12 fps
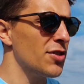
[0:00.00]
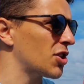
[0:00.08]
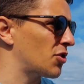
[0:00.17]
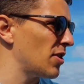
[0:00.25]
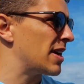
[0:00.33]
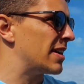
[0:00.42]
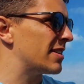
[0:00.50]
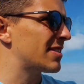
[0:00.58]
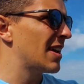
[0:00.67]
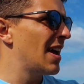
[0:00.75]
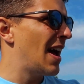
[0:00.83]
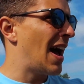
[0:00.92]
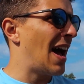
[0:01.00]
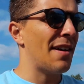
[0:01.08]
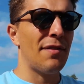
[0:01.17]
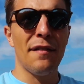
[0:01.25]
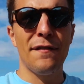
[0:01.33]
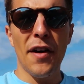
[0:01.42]
Degrees
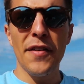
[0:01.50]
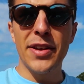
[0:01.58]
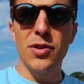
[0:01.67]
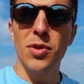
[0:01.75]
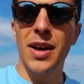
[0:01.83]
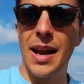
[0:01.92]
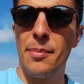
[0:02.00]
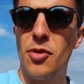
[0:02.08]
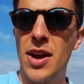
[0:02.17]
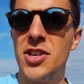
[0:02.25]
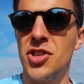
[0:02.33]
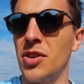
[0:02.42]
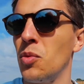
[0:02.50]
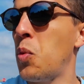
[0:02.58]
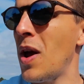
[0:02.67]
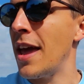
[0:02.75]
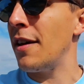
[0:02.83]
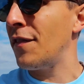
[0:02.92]
have a very cool collaboration
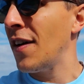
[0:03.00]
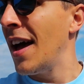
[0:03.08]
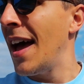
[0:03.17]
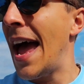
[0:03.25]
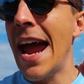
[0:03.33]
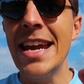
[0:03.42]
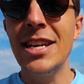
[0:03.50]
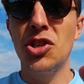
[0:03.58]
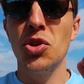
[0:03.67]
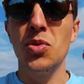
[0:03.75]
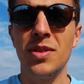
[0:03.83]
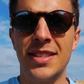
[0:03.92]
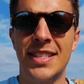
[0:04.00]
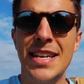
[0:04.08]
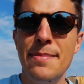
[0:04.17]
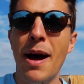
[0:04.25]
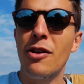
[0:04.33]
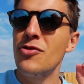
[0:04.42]
with Angel
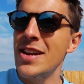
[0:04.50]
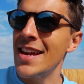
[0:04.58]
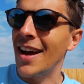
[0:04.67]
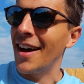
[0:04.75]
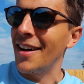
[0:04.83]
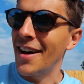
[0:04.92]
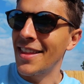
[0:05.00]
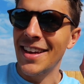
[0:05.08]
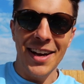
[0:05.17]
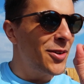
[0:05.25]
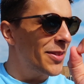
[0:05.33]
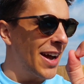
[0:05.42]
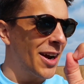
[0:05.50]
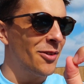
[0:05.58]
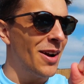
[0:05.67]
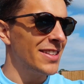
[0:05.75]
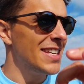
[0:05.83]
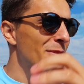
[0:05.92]
Di Maria. I think I got that
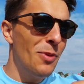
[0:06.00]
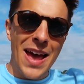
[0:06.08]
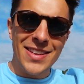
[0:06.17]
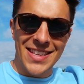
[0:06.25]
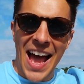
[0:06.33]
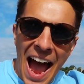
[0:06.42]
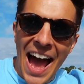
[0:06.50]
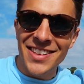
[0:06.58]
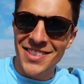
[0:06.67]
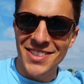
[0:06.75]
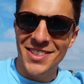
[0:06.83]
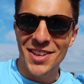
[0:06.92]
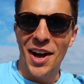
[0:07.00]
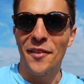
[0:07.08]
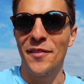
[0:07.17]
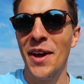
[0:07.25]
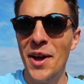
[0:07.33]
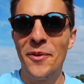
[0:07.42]
correct. He wears the hats and stuff,
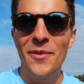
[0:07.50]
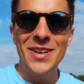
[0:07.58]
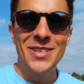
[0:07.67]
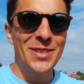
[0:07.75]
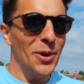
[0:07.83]
which is